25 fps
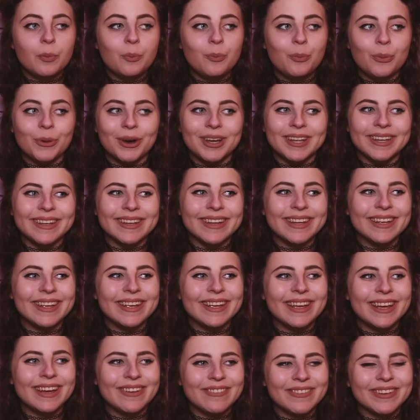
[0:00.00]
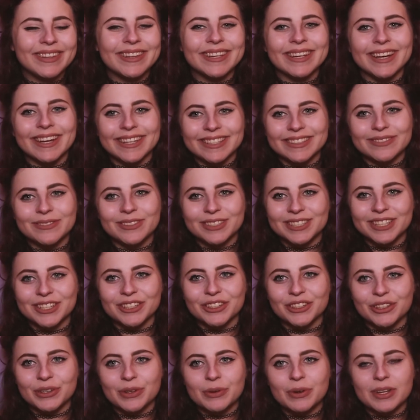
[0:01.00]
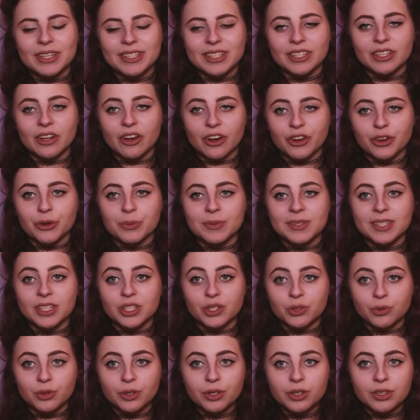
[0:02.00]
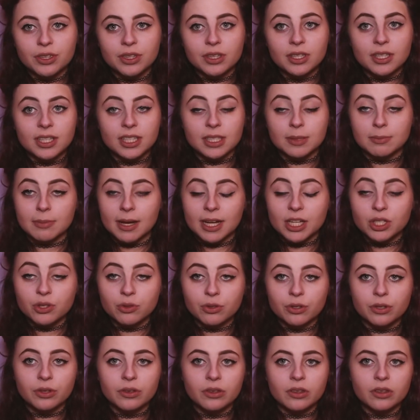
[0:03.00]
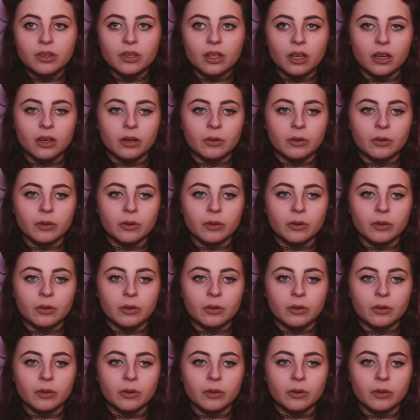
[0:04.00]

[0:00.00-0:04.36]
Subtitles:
but everything I will tell you is in 100% truth. It's my truth.